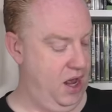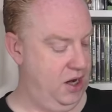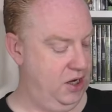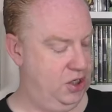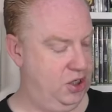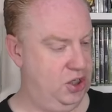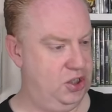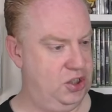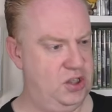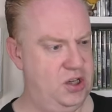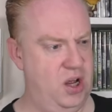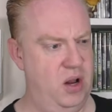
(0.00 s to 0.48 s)

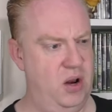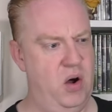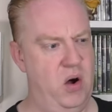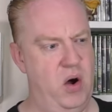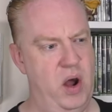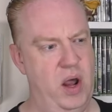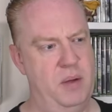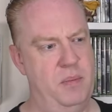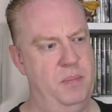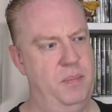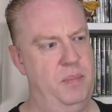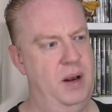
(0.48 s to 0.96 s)
just so that
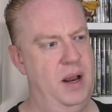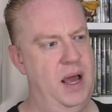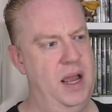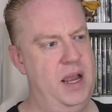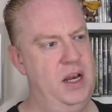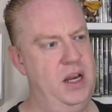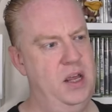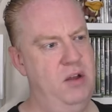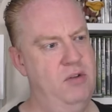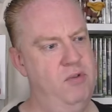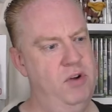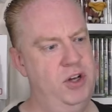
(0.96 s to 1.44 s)
I can
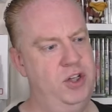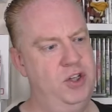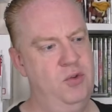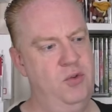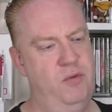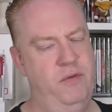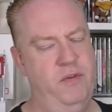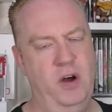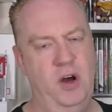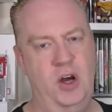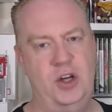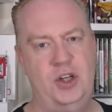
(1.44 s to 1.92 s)
play the
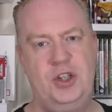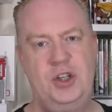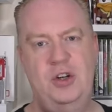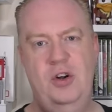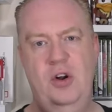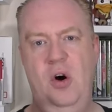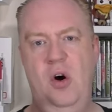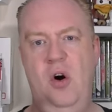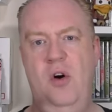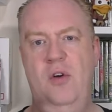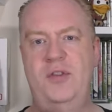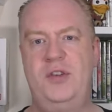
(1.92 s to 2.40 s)
original
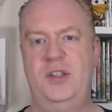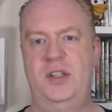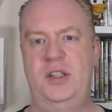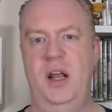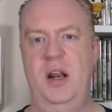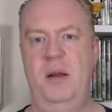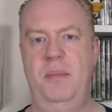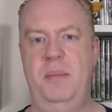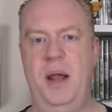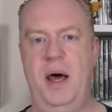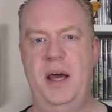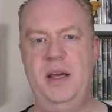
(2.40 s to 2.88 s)
version of
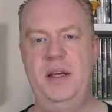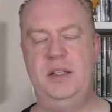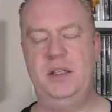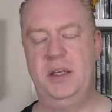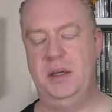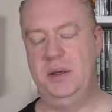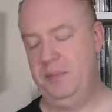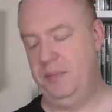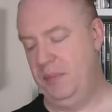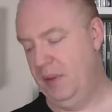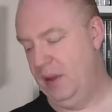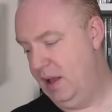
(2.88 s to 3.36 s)
Stellar Blade.
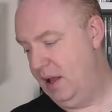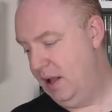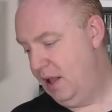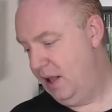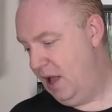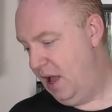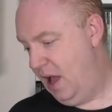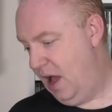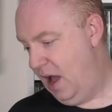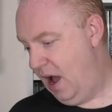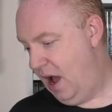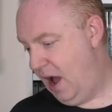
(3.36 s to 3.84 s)

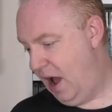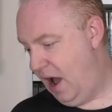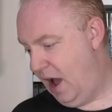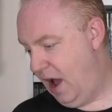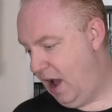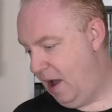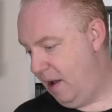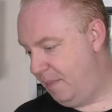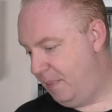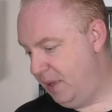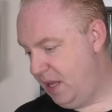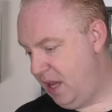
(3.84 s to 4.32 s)

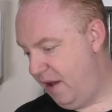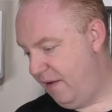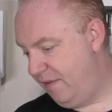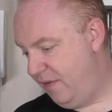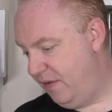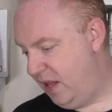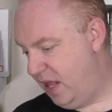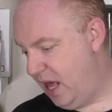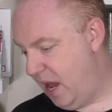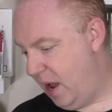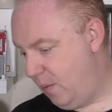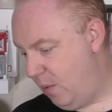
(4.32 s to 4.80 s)
But yeah,
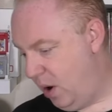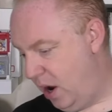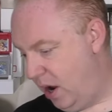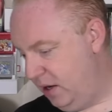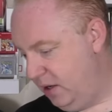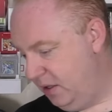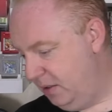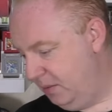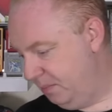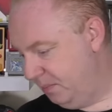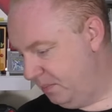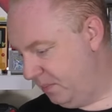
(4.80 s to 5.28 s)
for that
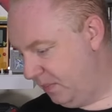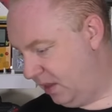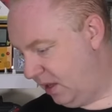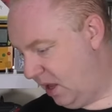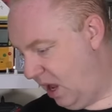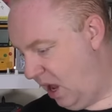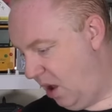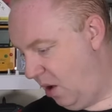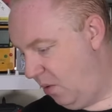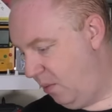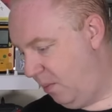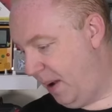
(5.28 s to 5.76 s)
one,
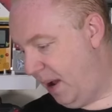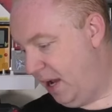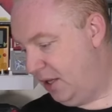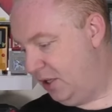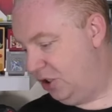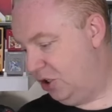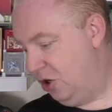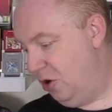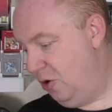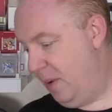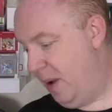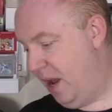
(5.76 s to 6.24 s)
we
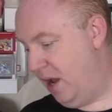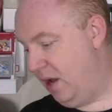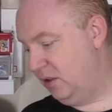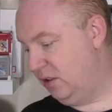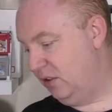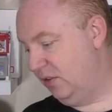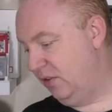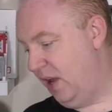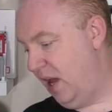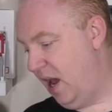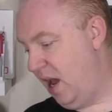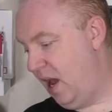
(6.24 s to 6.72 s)
paid
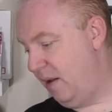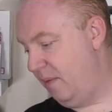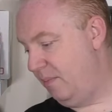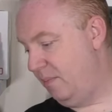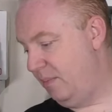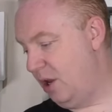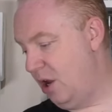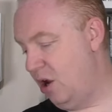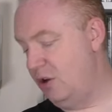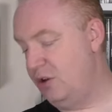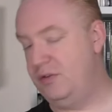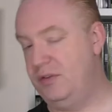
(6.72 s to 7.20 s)
£2 for that.
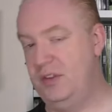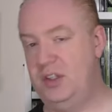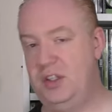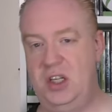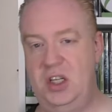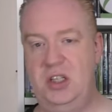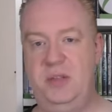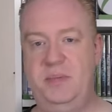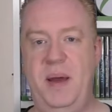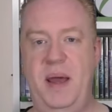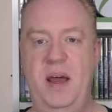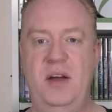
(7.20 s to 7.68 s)
Goes for
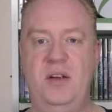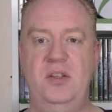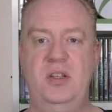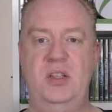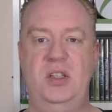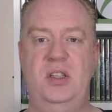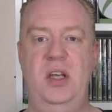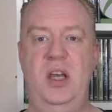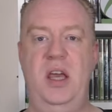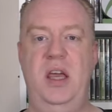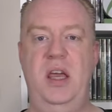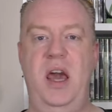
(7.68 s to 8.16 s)
£6 at
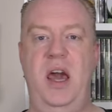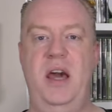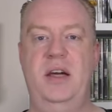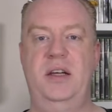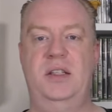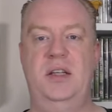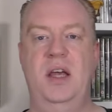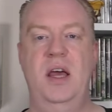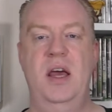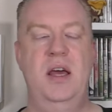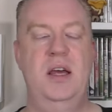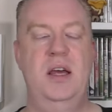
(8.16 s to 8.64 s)
CEX,